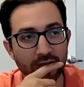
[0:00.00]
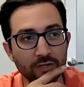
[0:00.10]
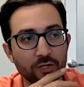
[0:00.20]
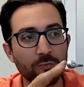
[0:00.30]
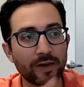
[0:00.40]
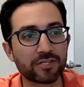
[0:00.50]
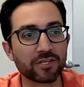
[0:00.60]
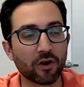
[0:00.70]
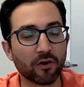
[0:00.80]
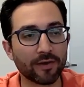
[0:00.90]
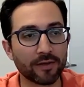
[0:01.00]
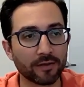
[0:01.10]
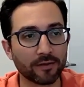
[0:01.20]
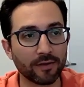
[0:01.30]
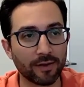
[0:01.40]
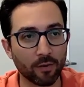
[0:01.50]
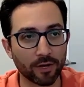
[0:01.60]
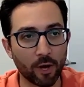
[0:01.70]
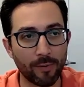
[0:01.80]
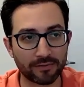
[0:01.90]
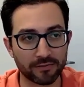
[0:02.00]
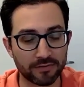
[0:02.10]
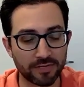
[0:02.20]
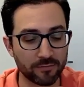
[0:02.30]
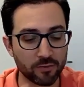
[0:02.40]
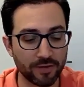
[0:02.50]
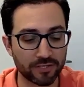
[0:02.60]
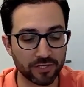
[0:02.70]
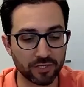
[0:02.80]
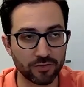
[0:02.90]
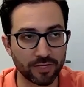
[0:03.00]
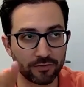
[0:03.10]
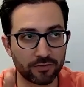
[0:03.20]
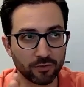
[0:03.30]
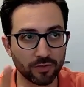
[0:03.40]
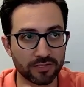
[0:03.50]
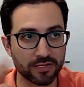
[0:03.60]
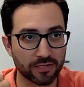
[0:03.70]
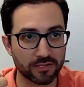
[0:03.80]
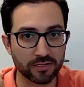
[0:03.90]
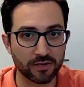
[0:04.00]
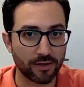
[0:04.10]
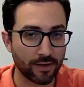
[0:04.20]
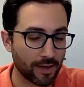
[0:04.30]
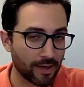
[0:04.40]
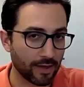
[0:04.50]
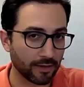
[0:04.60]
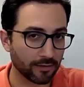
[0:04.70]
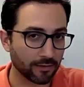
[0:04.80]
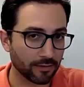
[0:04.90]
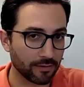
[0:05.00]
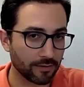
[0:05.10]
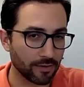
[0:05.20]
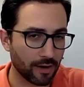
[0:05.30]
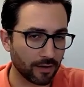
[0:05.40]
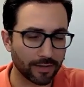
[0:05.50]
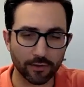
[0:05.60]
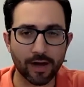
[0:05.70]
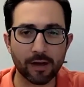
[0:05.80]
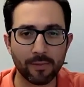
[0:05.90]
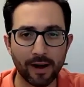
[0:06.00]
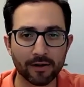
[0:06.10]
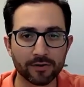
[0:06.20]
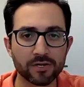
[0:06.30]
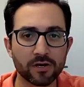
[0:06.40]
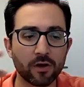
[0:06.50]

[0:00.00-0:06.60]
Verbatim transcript: So you mentioned already, and I want to go back to the team. You mentioned you did two listings and uh, eight or nine buyers.